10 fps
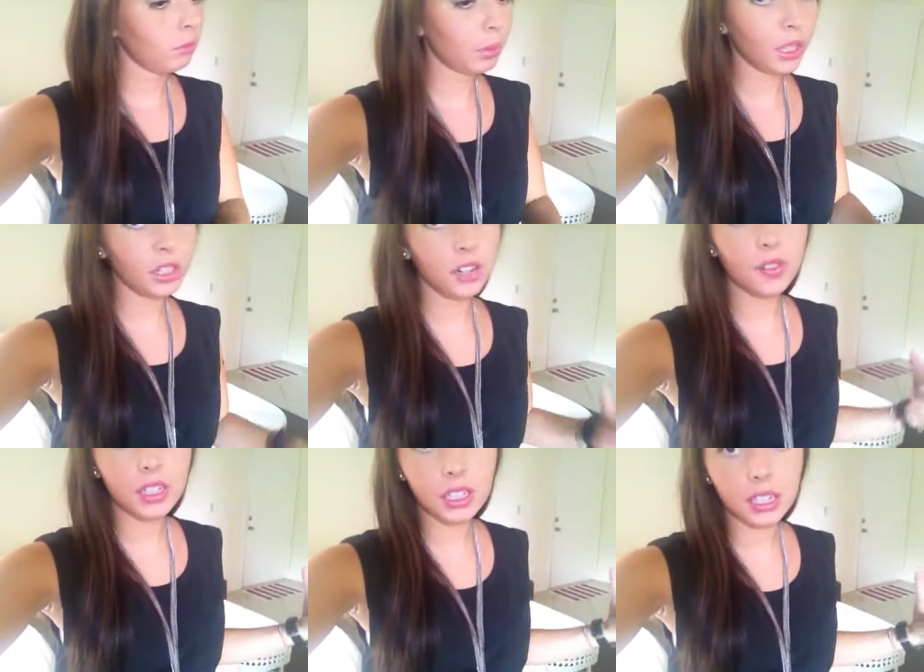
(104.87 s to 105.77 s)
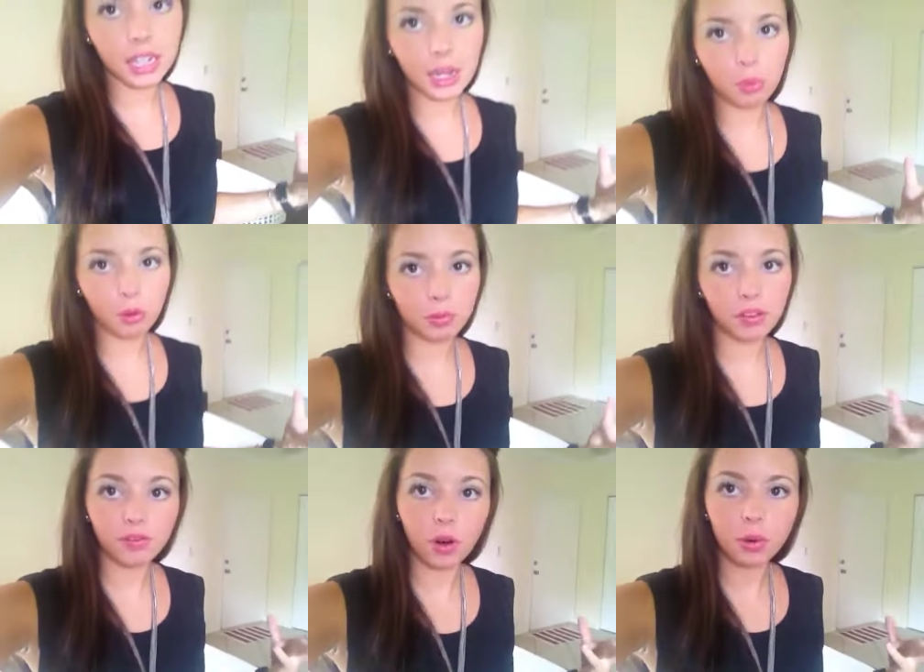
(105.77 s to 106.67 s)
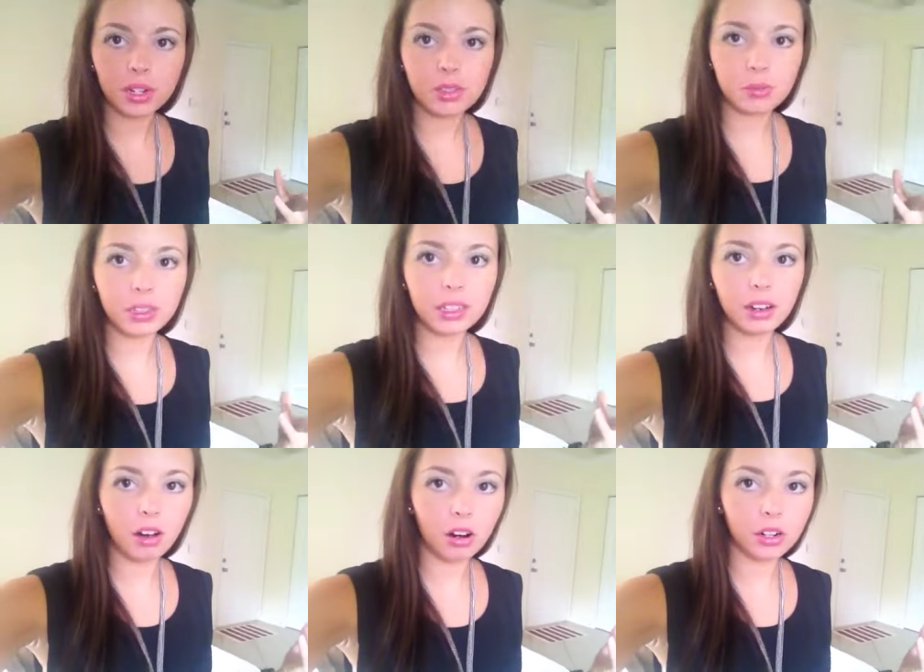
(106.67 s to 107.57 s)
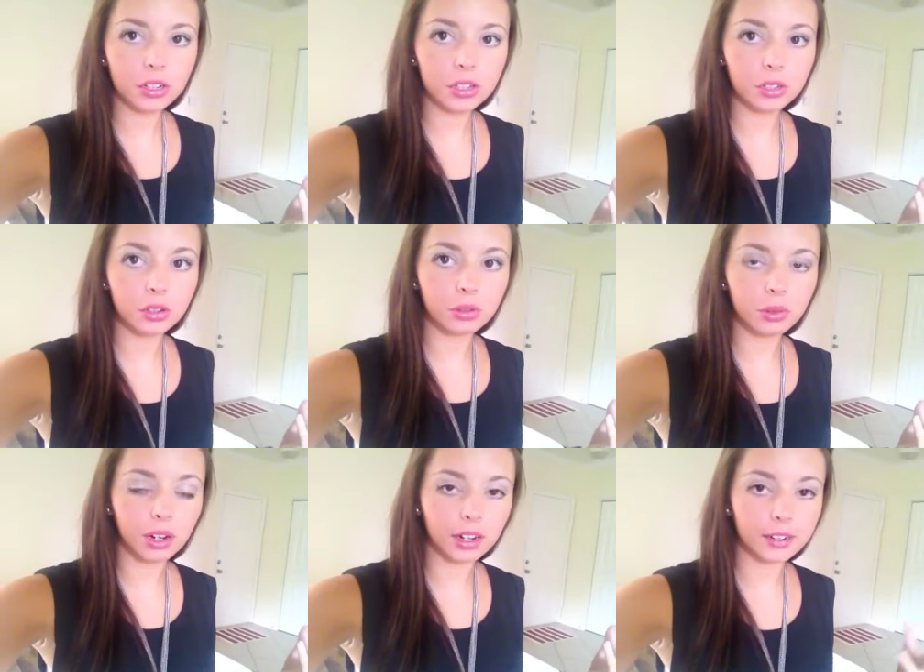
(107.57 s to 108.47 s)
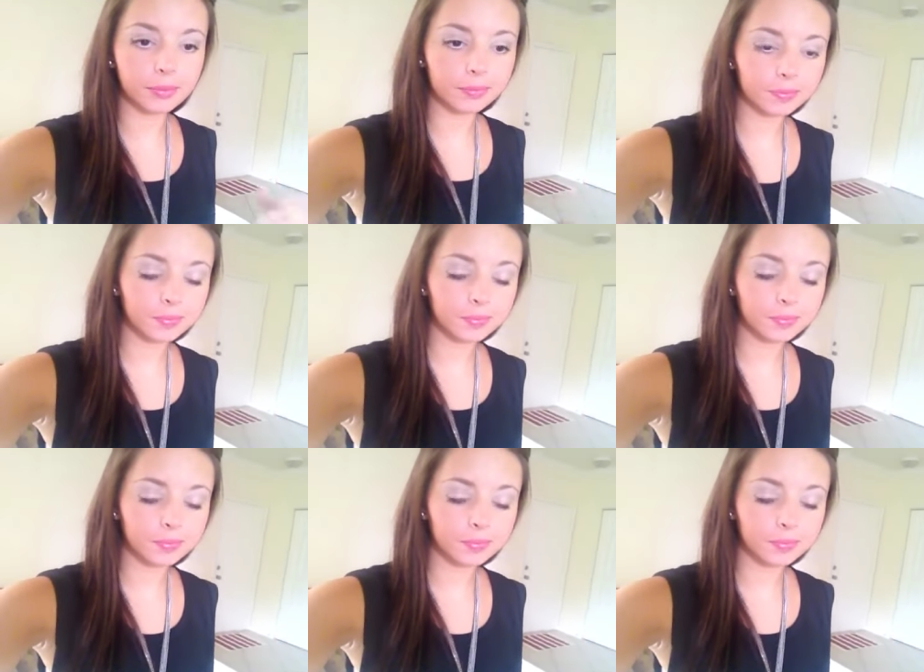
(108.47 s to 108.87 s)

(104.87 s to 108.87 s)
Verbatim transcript: better outfits of the day. But with my phone, it's really hard to, um,